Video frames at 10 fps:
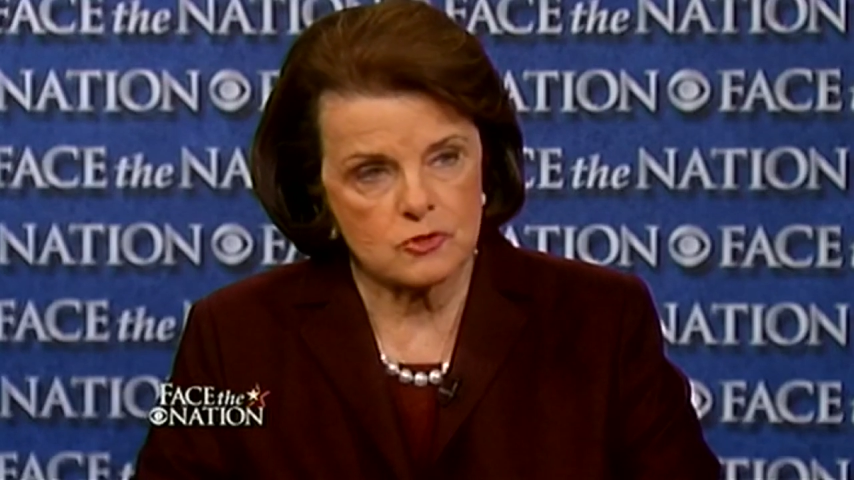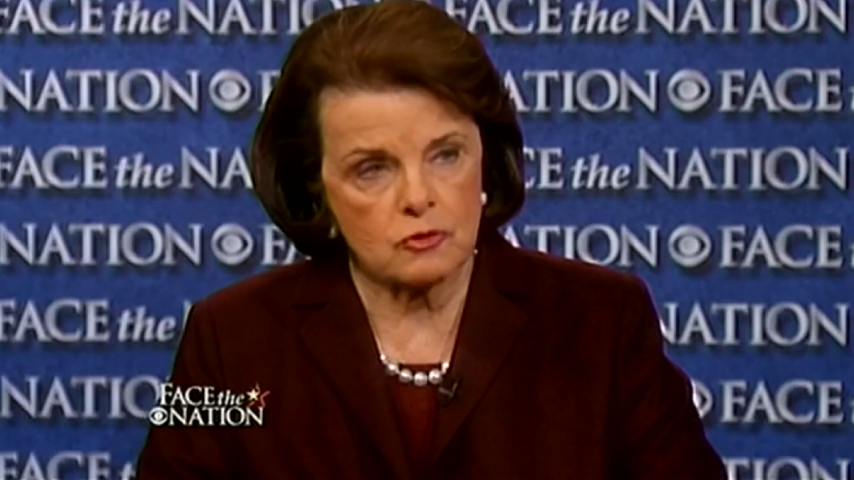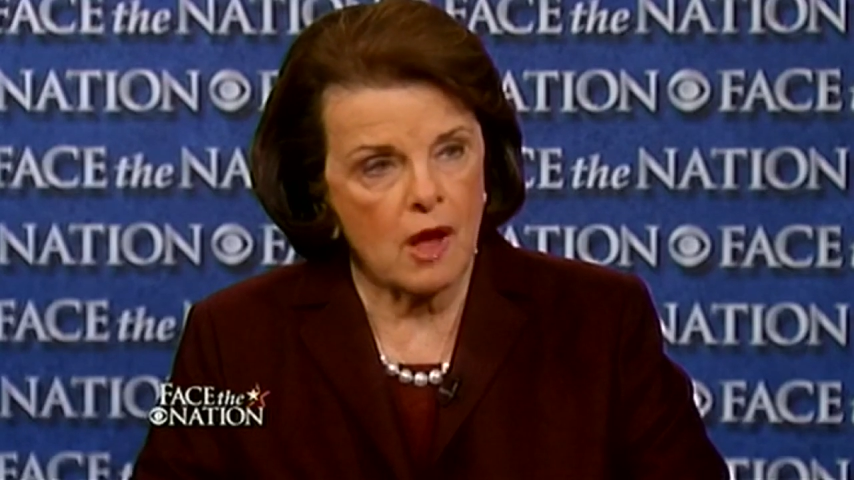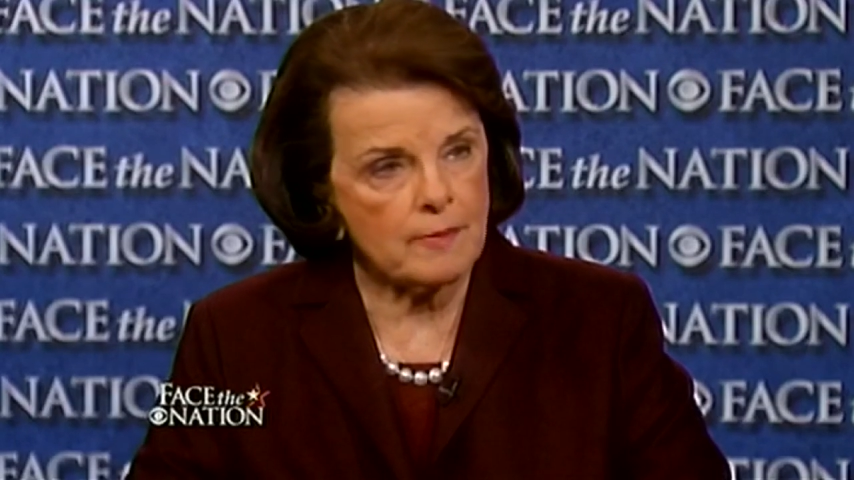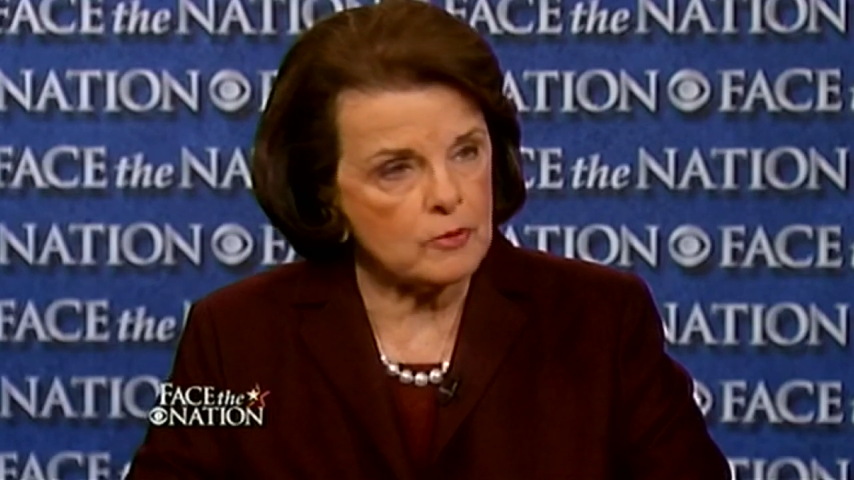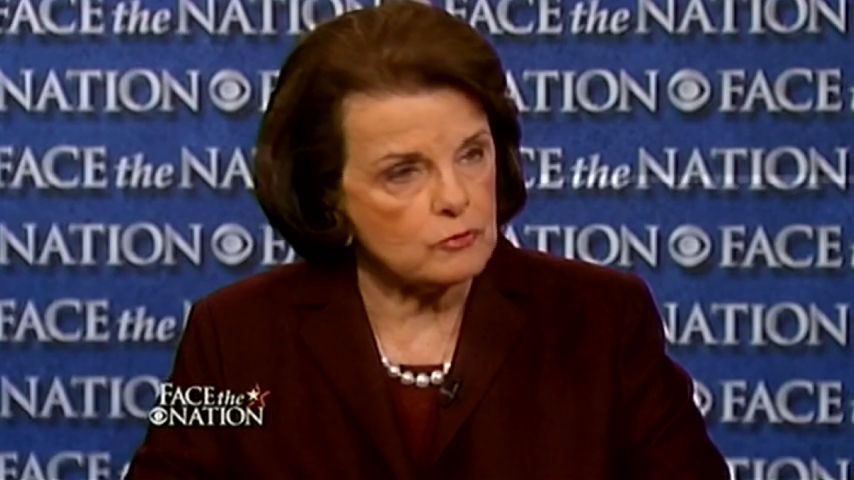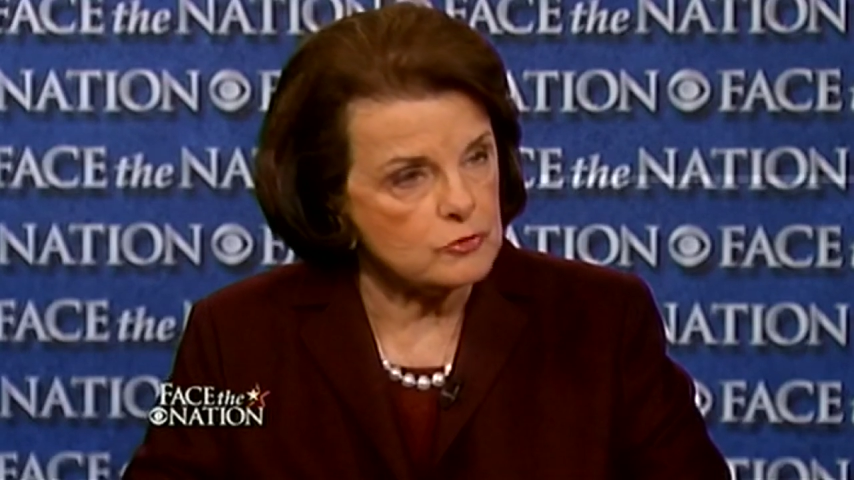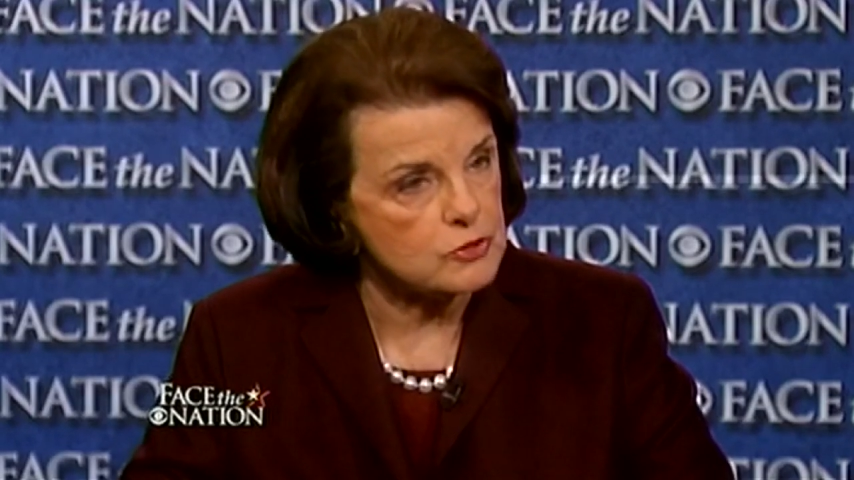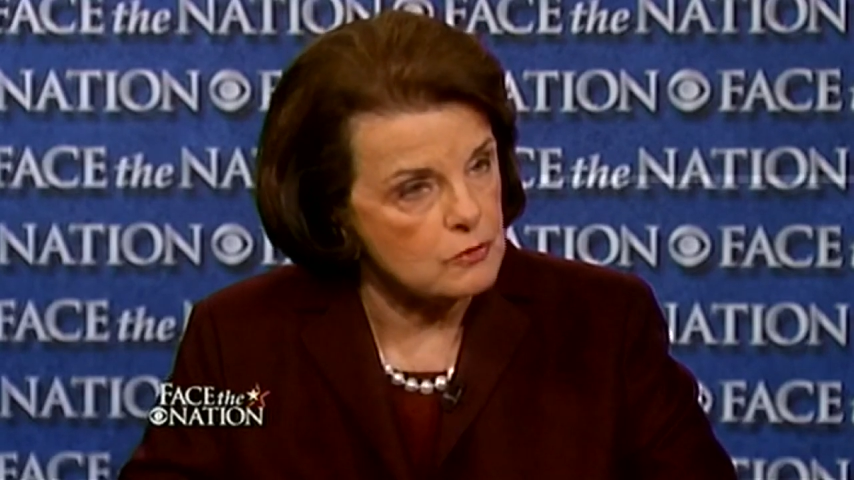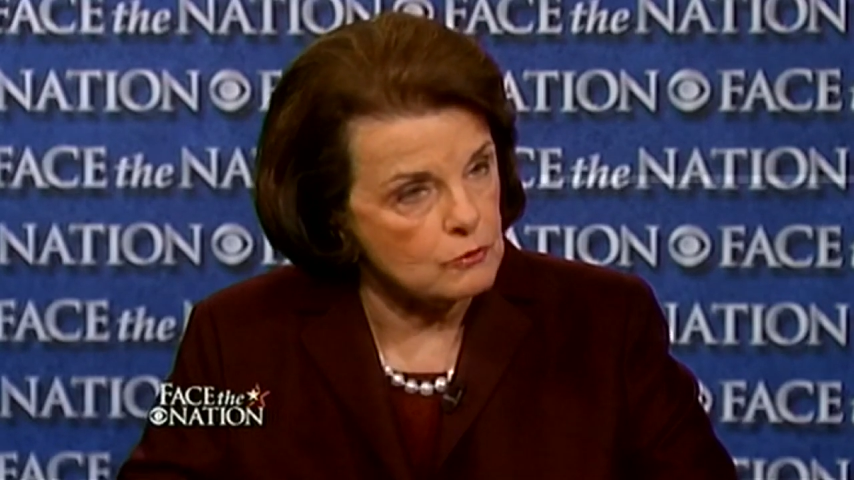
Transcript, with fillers: trauma, room,